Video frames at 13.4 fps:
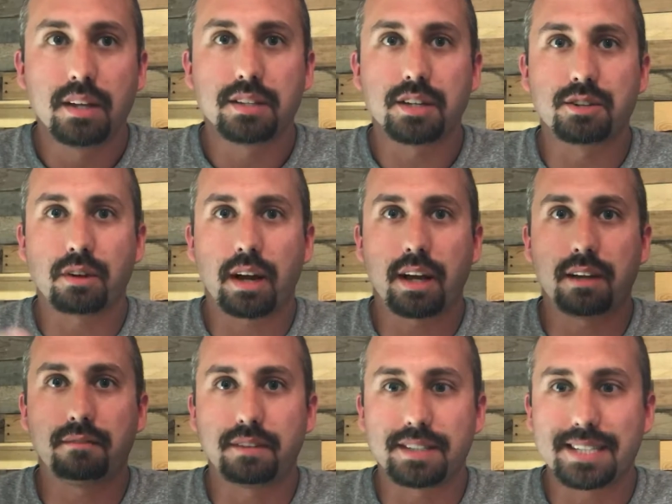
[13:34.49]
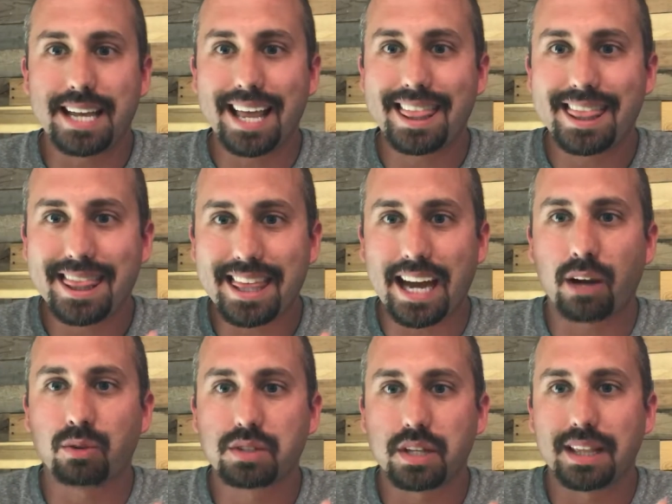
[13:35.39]
To drive
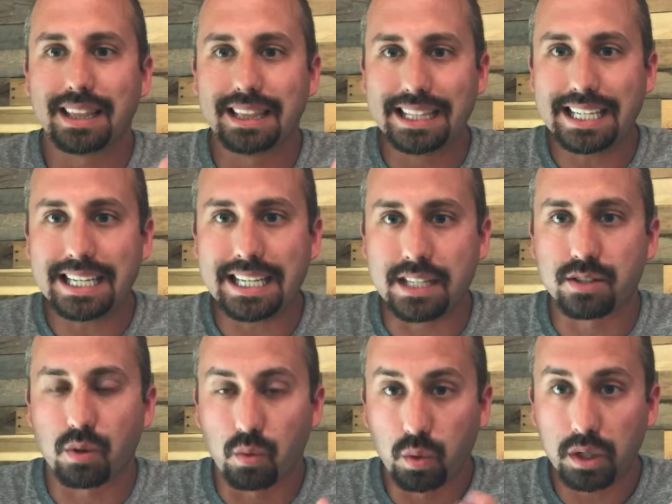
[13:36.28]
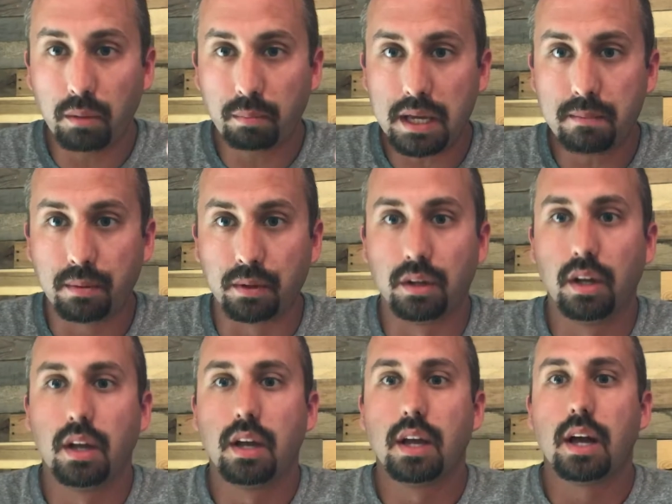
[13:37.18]
10,000 leads, real people,